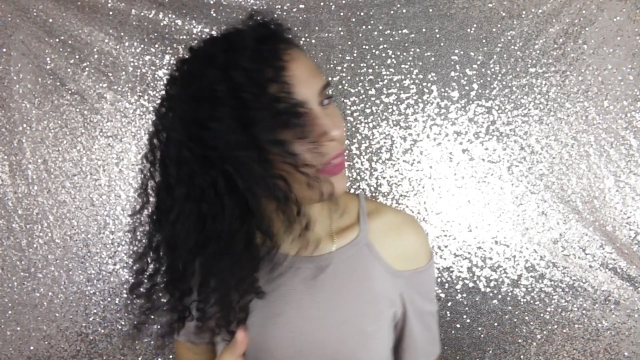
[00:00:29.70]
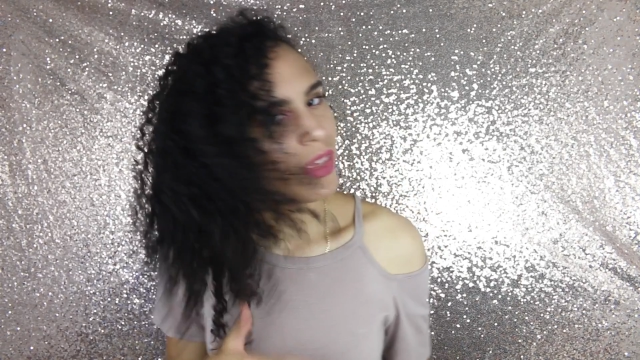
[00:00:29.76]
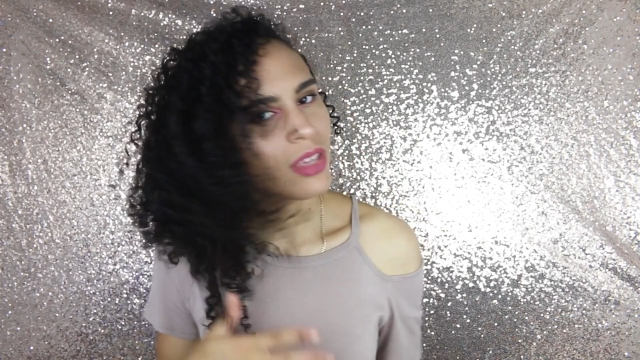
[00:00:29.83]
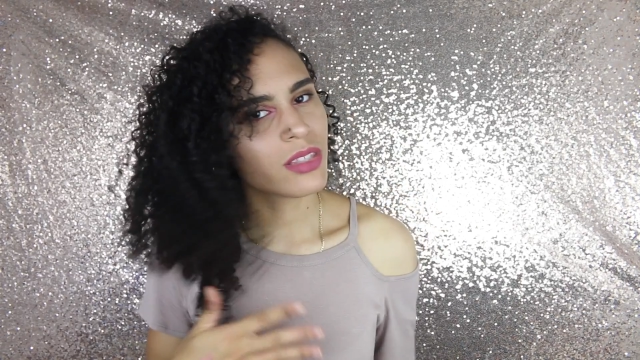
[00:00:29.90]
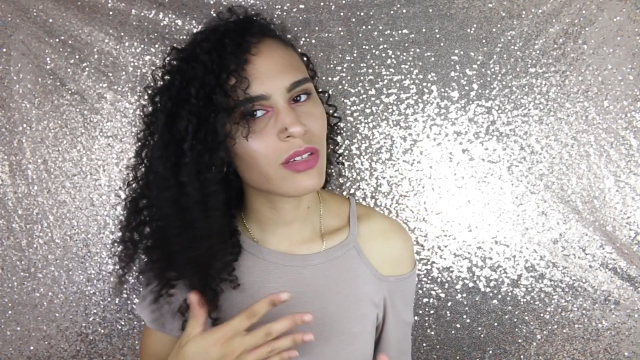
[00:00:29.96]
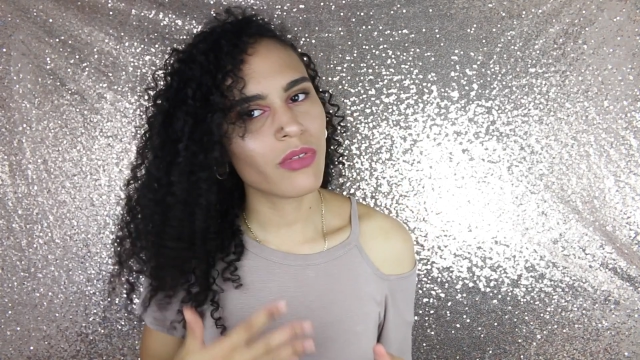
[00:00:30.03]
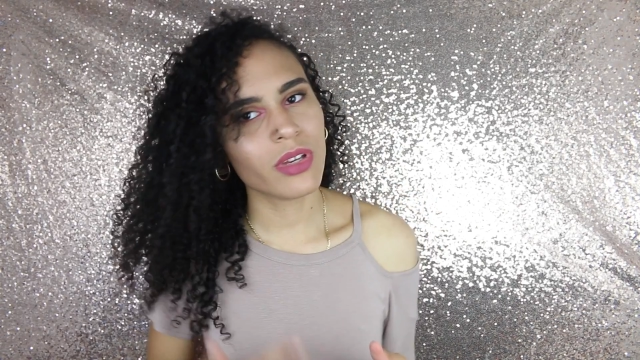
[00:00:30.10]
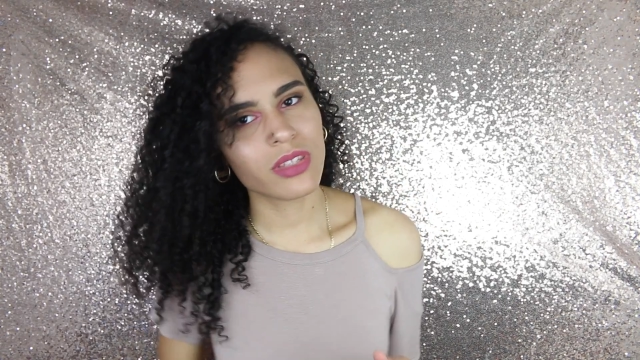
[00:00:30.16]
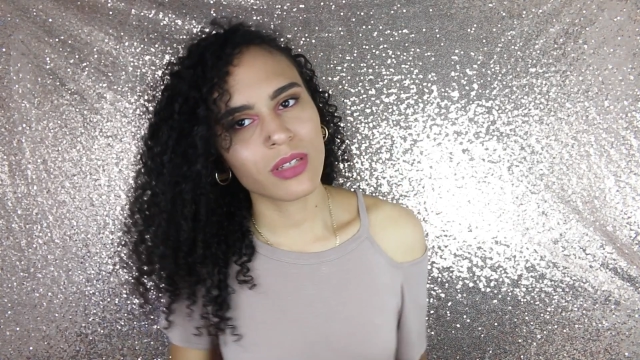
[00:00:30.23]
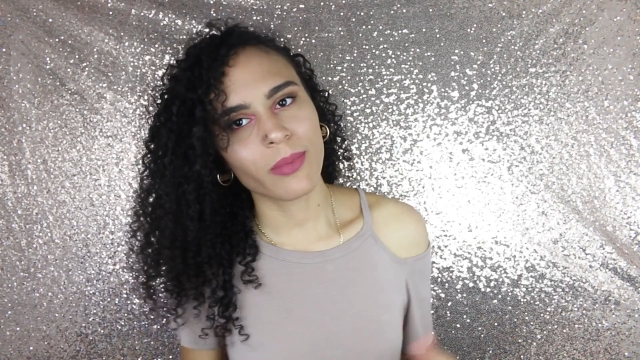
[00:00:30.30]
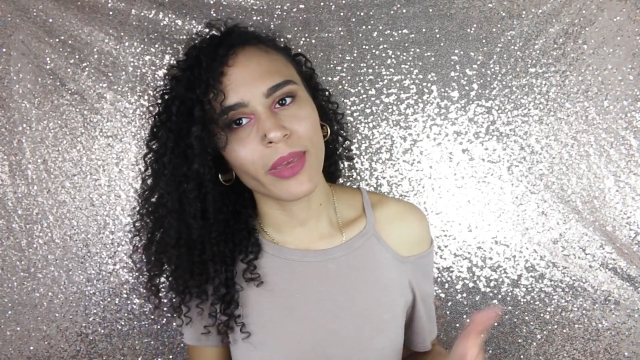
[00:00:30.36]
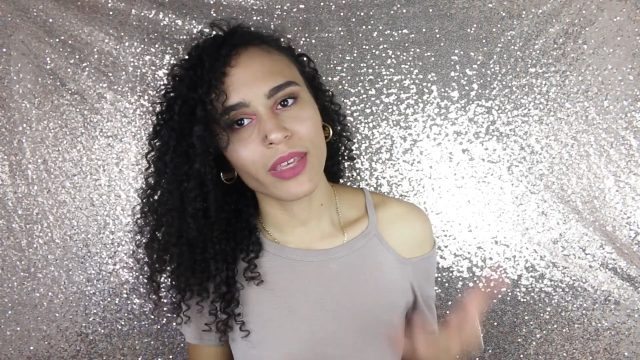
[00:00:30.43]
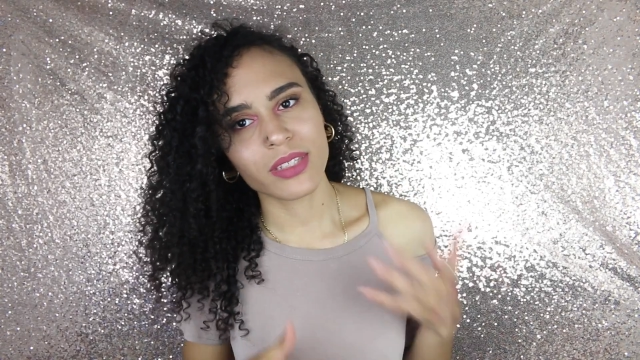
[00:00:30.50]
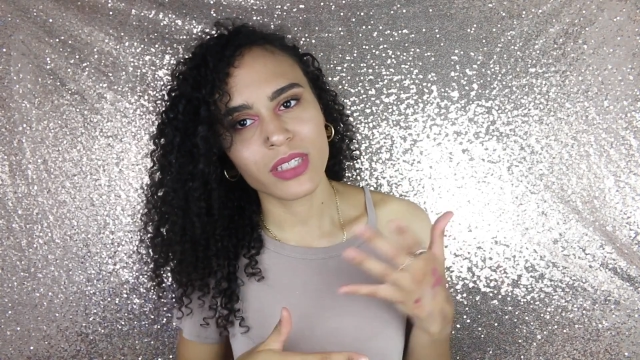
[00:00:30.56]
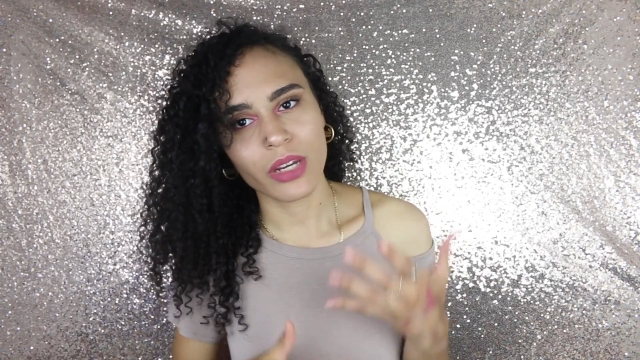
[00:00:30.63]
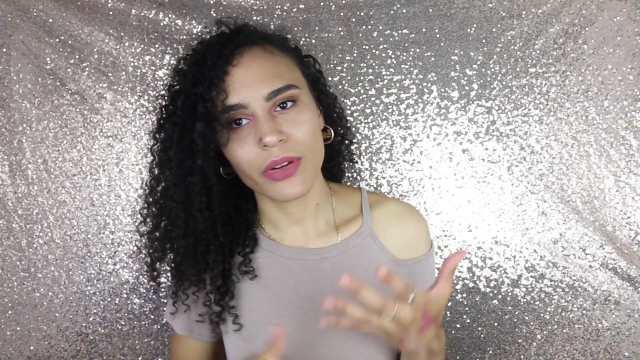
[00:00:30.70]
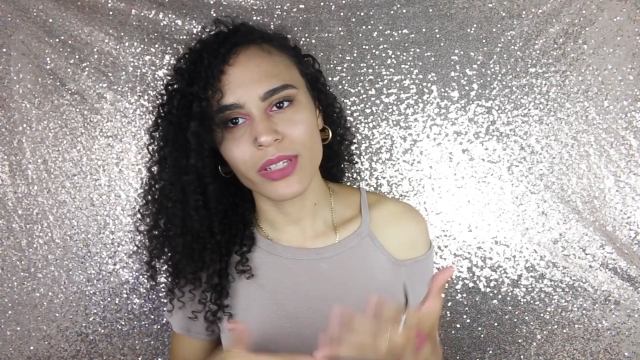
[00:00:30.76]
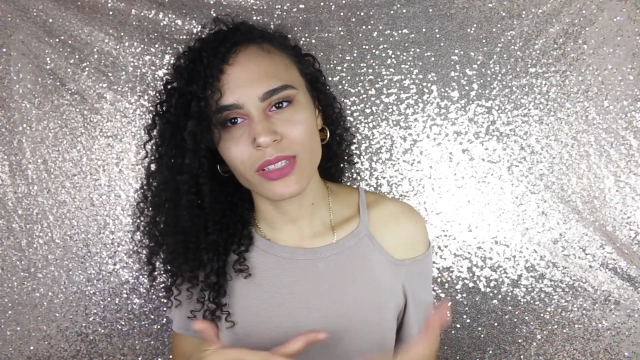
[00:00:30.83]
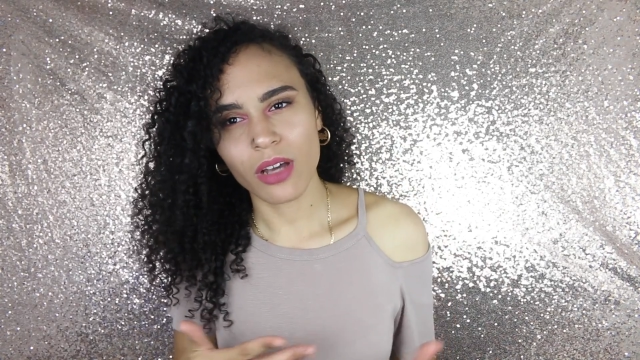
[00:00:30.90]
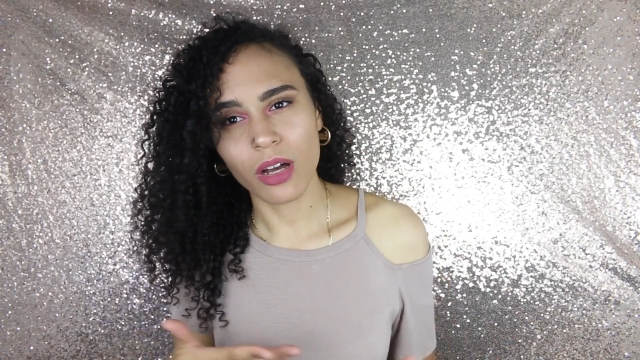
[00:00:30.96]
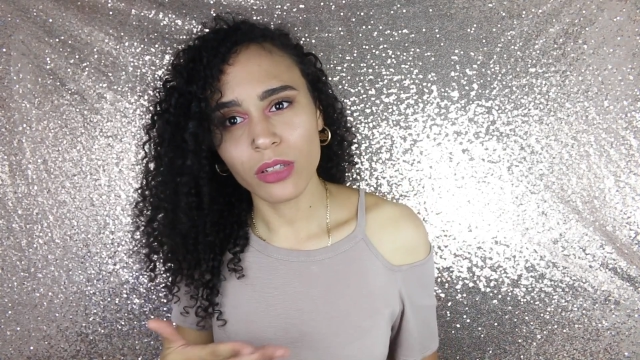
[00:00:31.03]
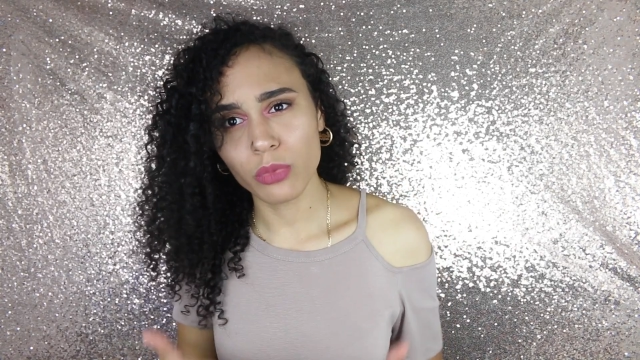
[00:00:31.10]
I think it's going to be a
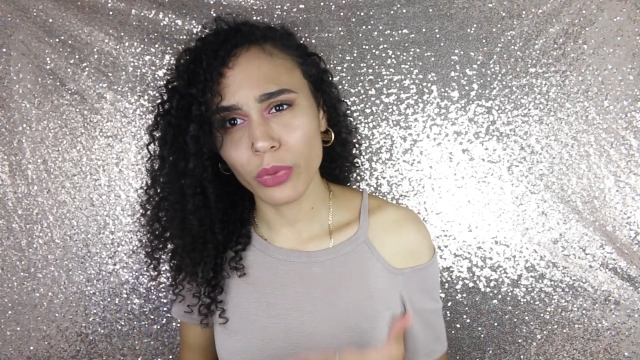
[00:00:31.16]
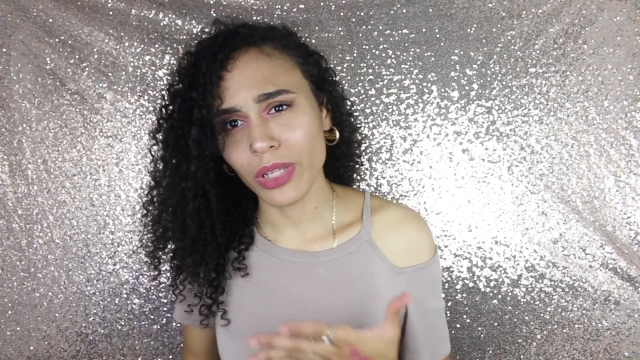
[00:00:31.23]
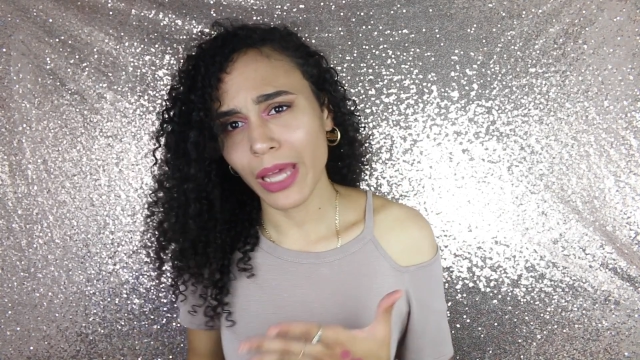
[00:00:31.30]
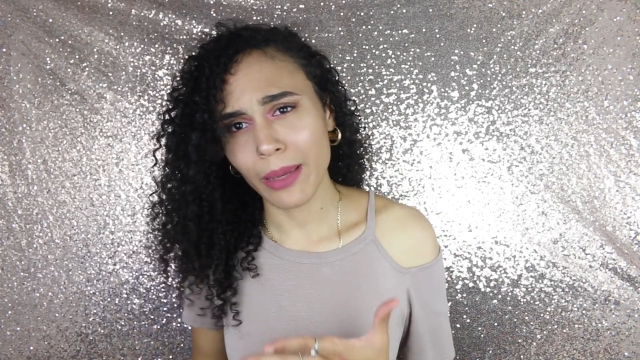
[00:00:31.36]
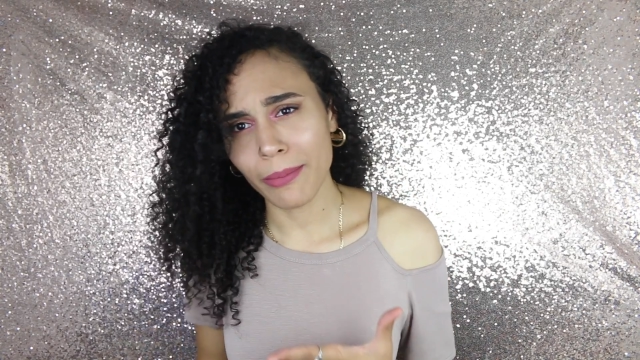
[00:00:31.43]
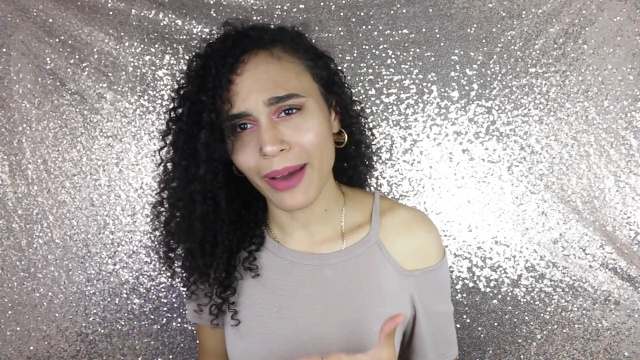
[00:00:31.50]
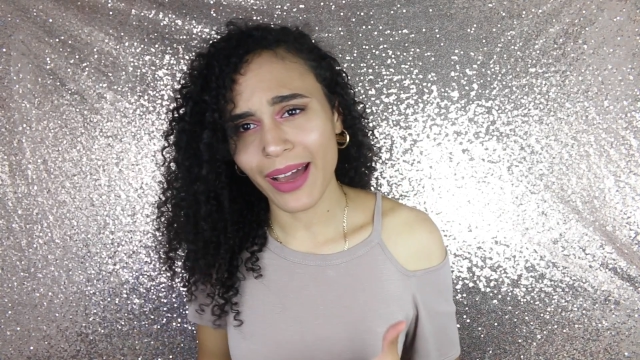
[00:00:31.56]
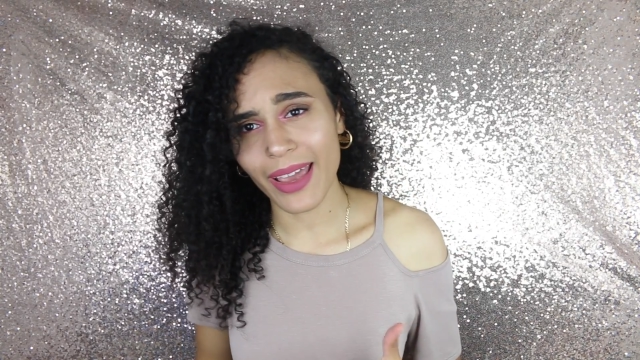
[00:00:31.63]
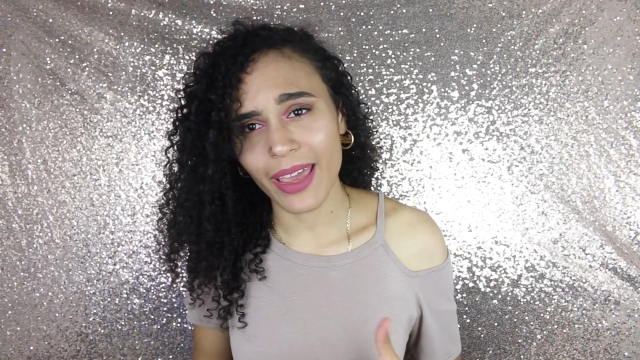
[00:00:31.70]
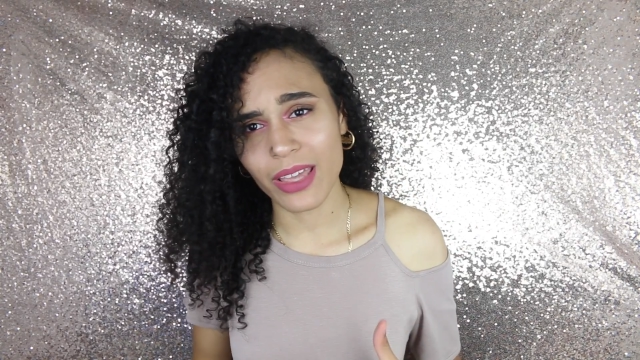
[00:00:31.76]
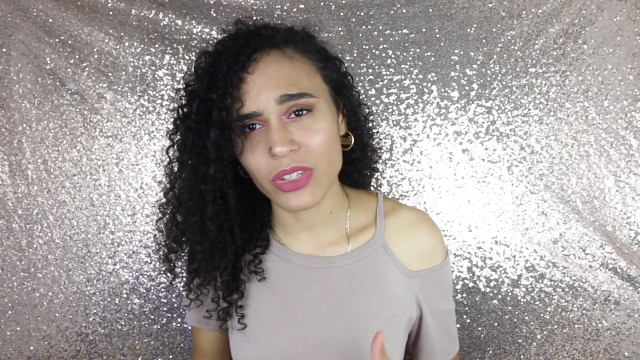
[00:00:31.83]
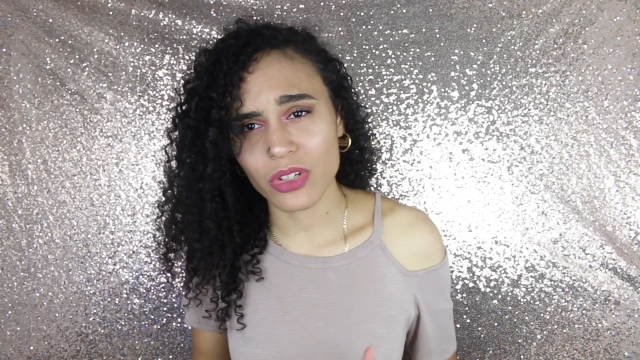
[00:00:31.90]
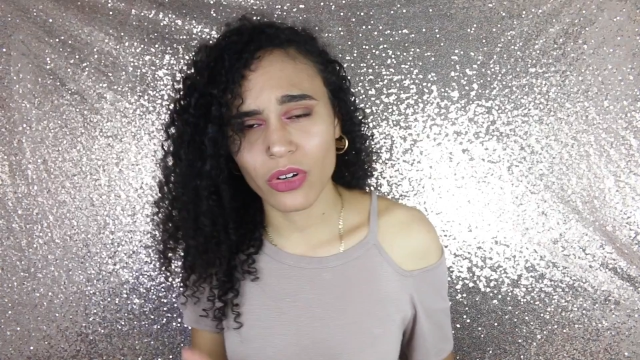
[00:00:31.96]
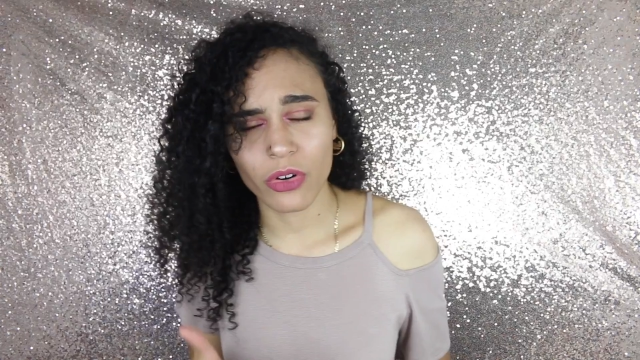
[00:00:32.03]
series called Will I Buy It